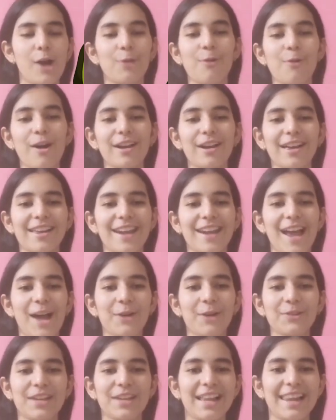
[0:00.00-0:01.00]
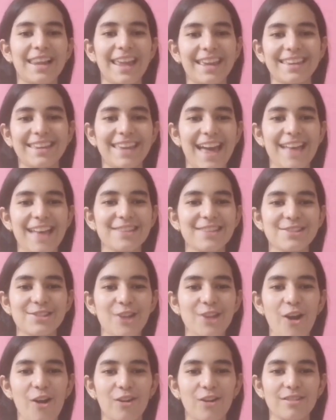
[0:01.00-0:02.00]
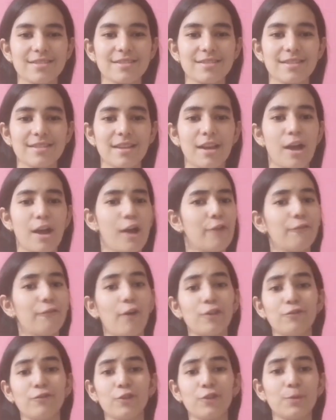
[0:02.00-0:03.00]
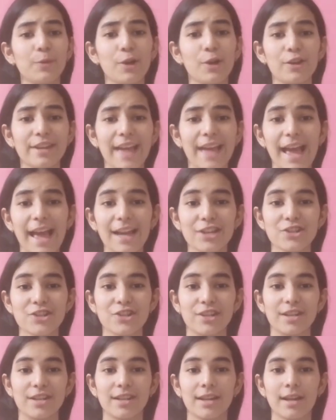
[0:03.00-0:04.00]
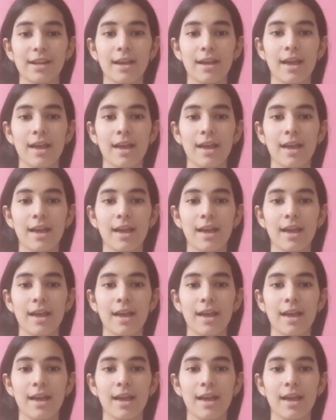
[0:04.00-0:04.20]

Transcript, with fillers: walk around like cats or dogs. What would be your reaction?